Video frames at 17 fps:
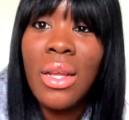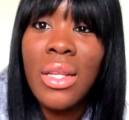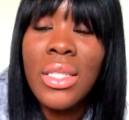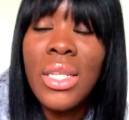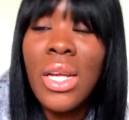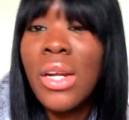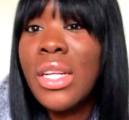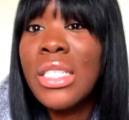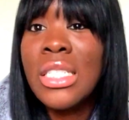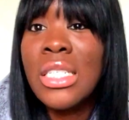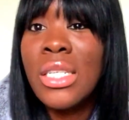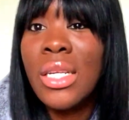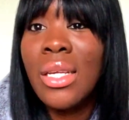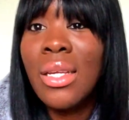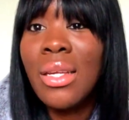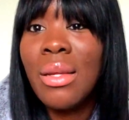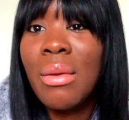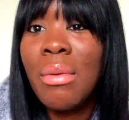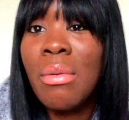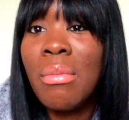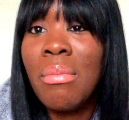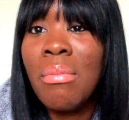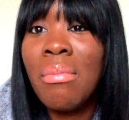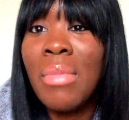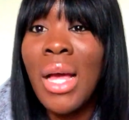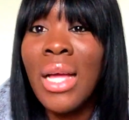turned into
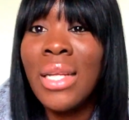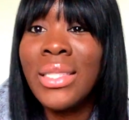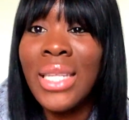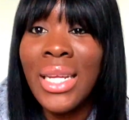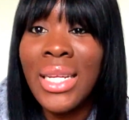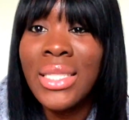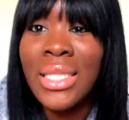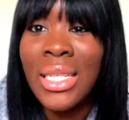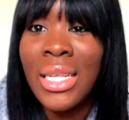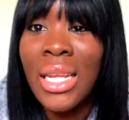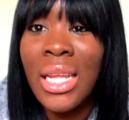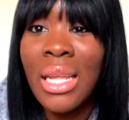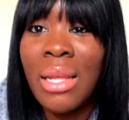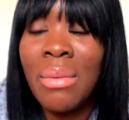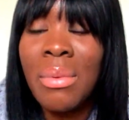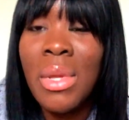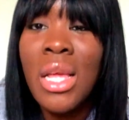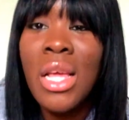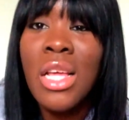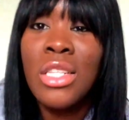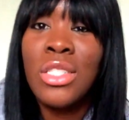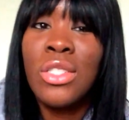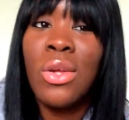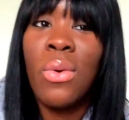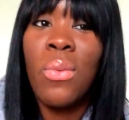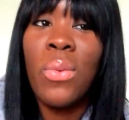my dancing name.
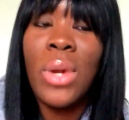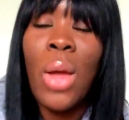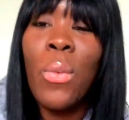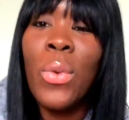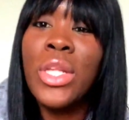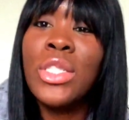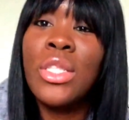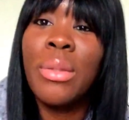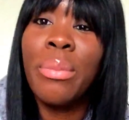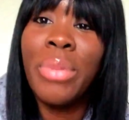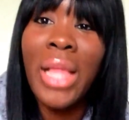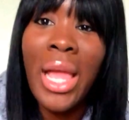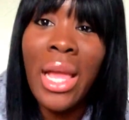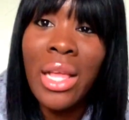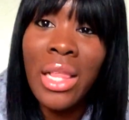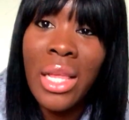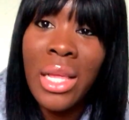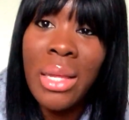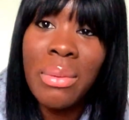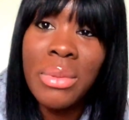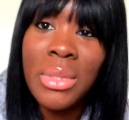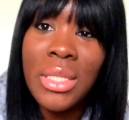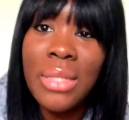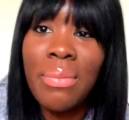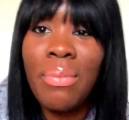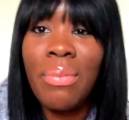So when I went to black
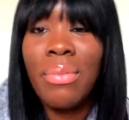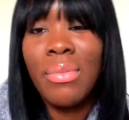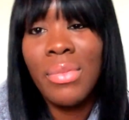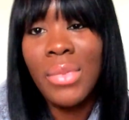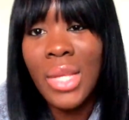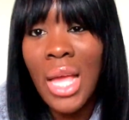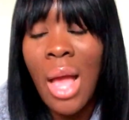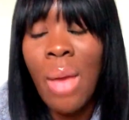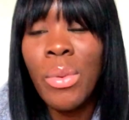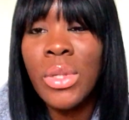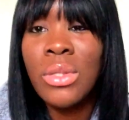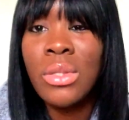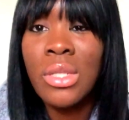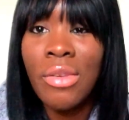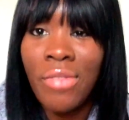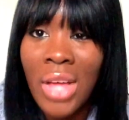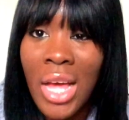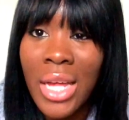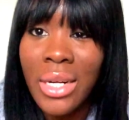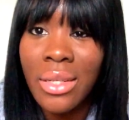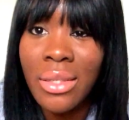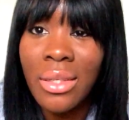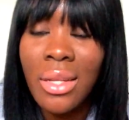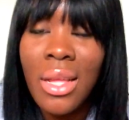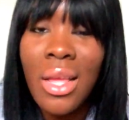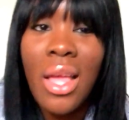clubs, I would use
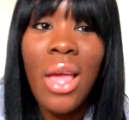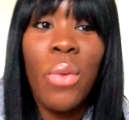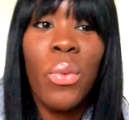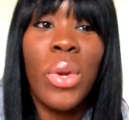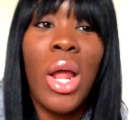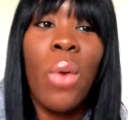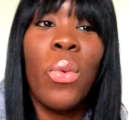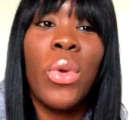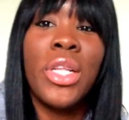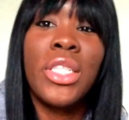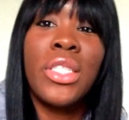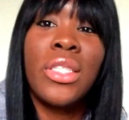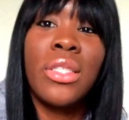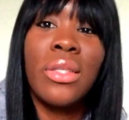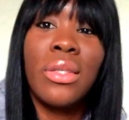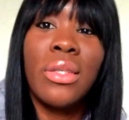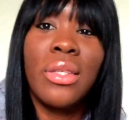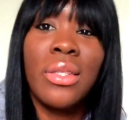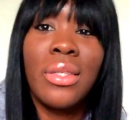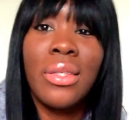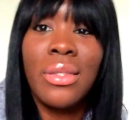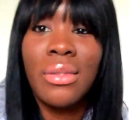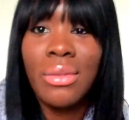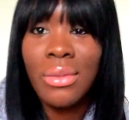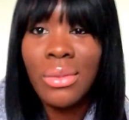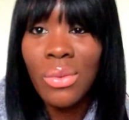Nevada. When I went to
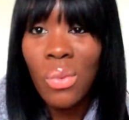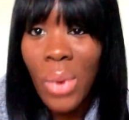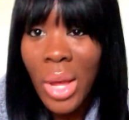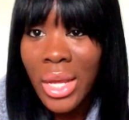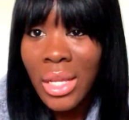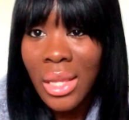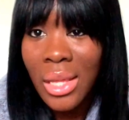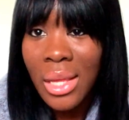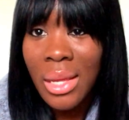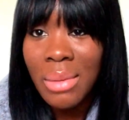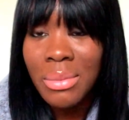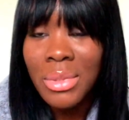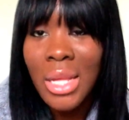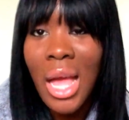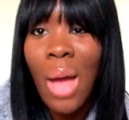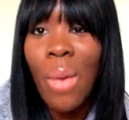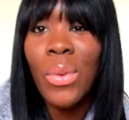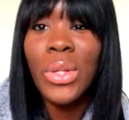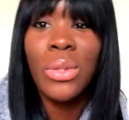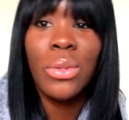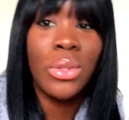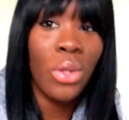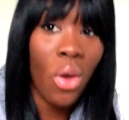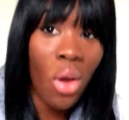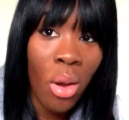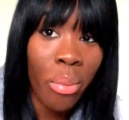white clubs, I would
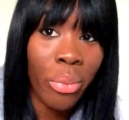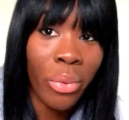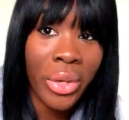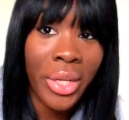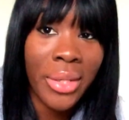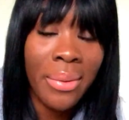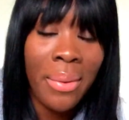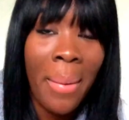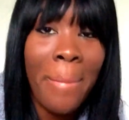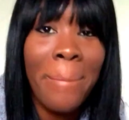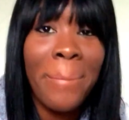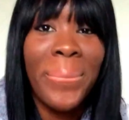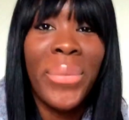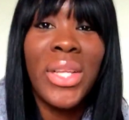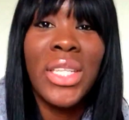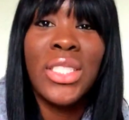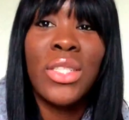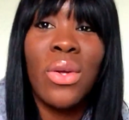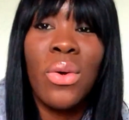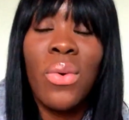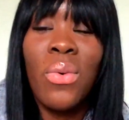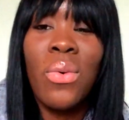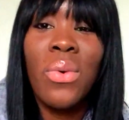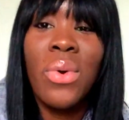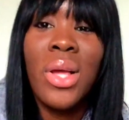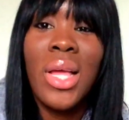use Aubrey.
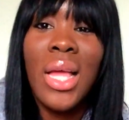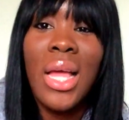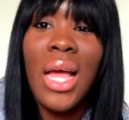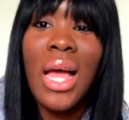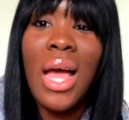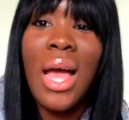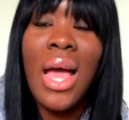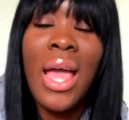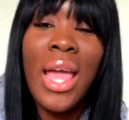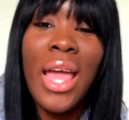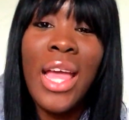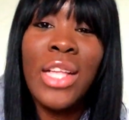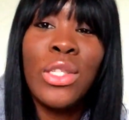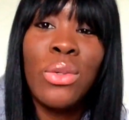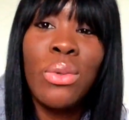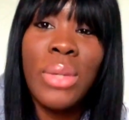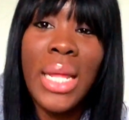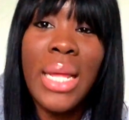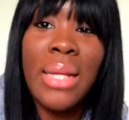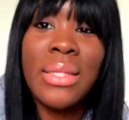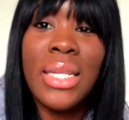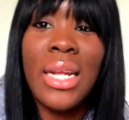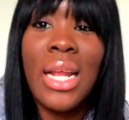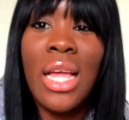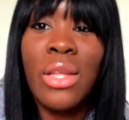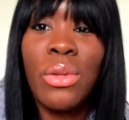So I had two names
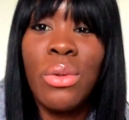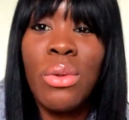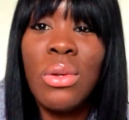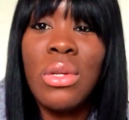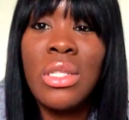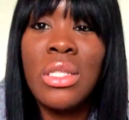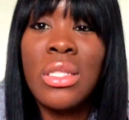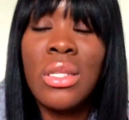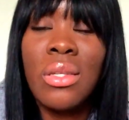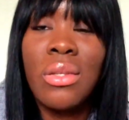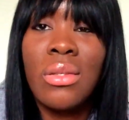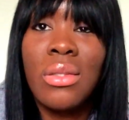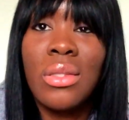that I used